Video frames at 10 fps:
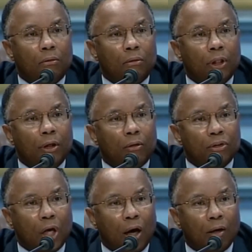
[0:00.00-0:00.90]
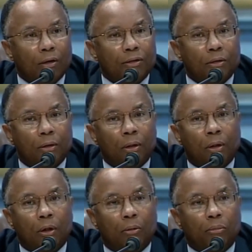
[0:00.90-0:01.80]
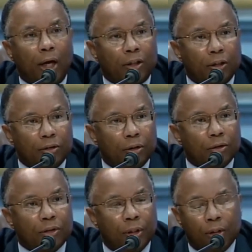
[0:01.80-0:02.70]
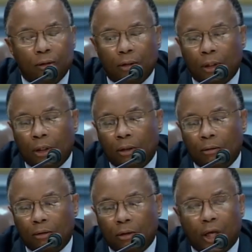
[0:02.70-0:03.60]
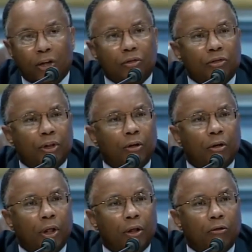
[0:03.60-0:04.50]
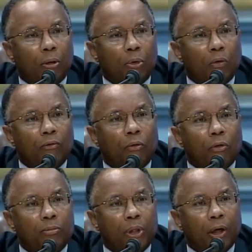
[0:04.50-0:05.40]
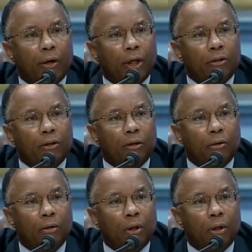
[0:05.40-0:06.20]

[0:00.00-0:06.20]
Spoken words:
legal scholars, practitioners in the national security and criminal enforcement area to